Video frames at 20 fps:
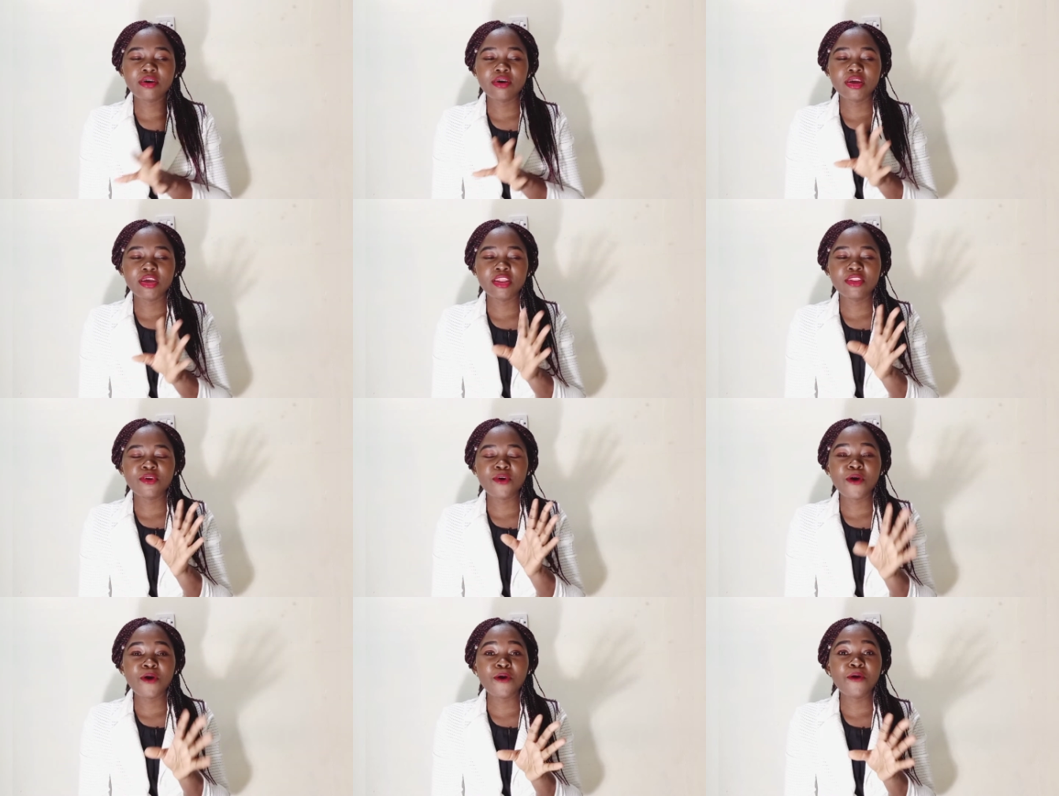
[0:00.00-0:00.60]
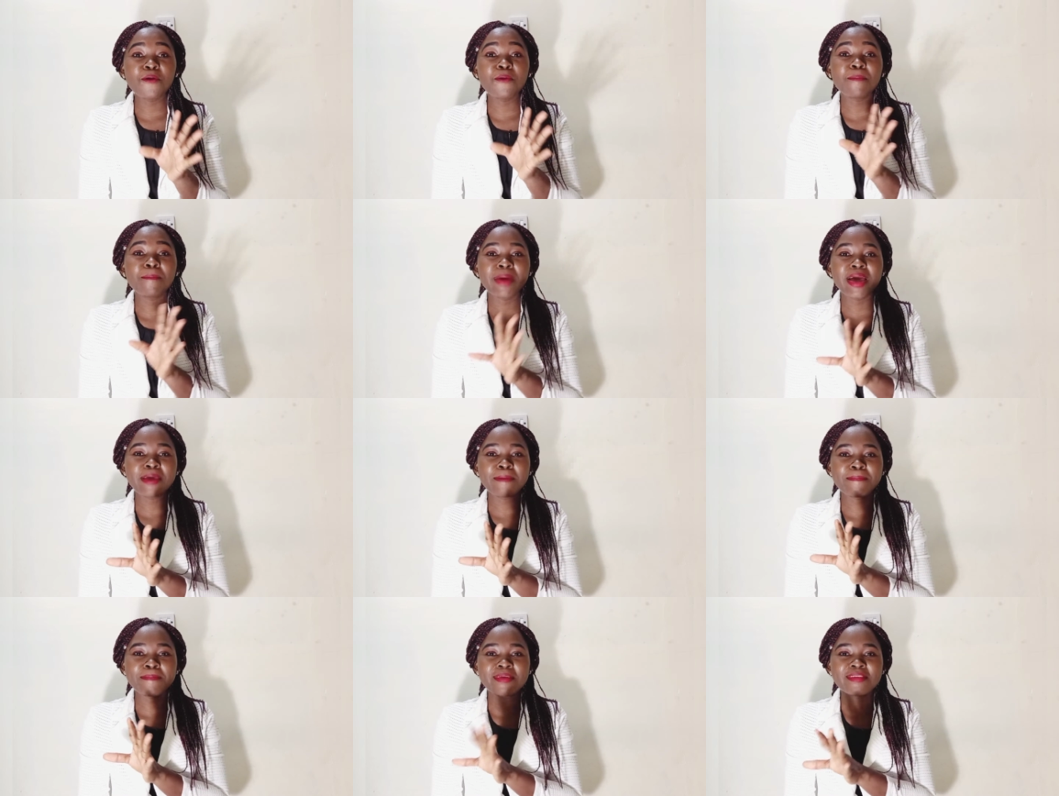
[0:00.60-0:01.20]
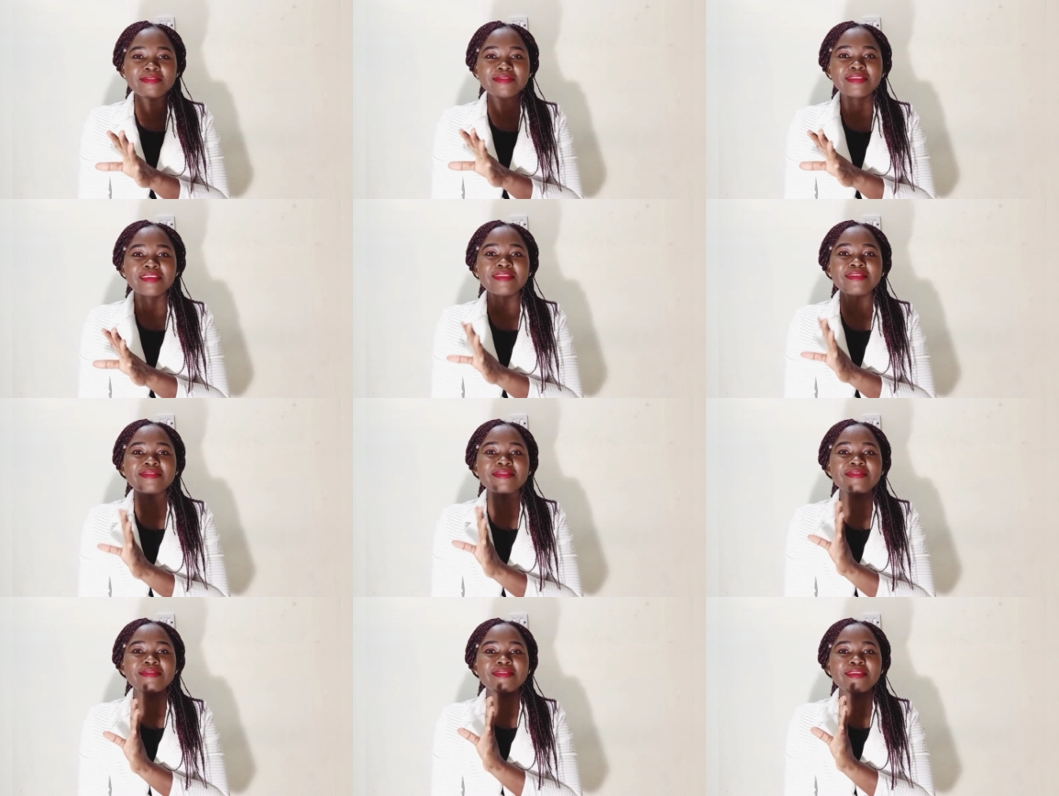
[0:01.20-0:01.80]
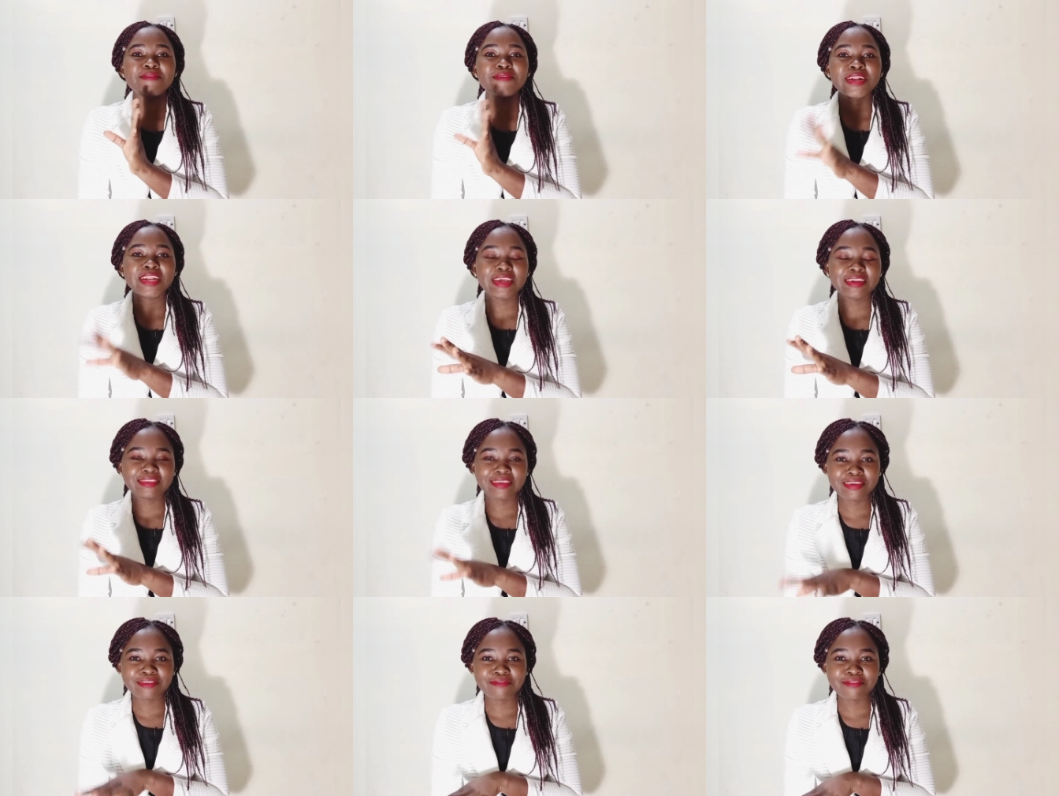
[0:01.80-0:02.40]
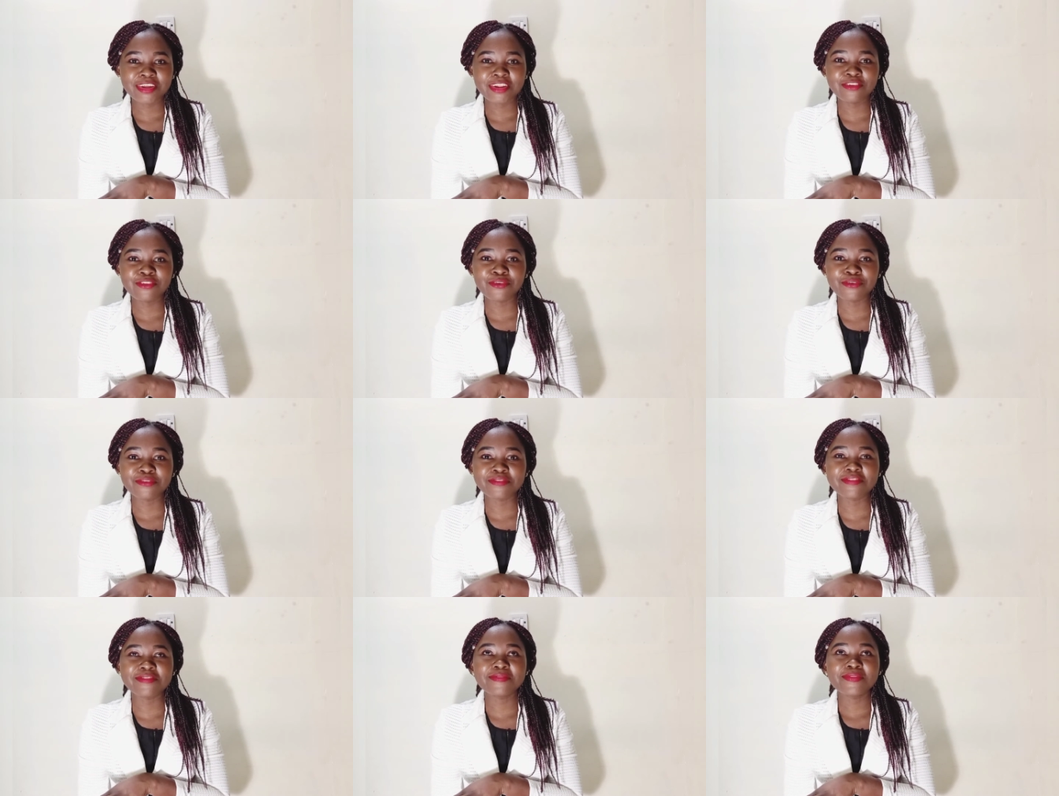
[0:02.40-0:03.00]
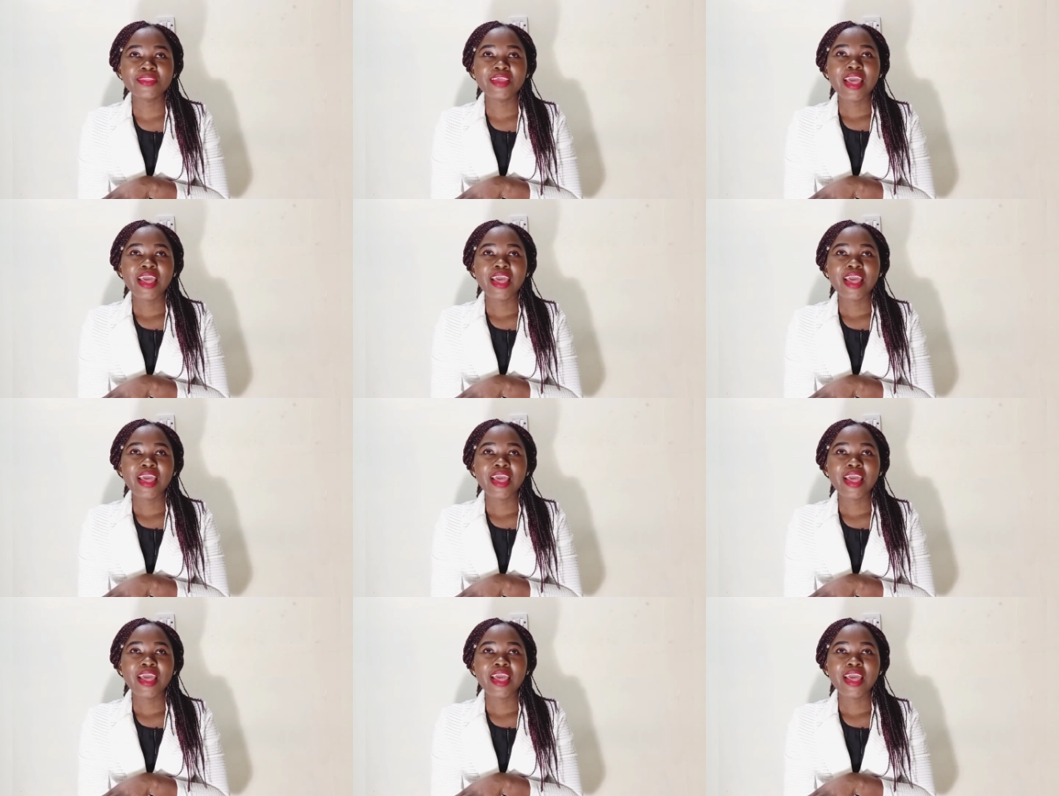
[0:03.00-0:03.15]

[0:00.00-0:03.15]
in all my business related videos.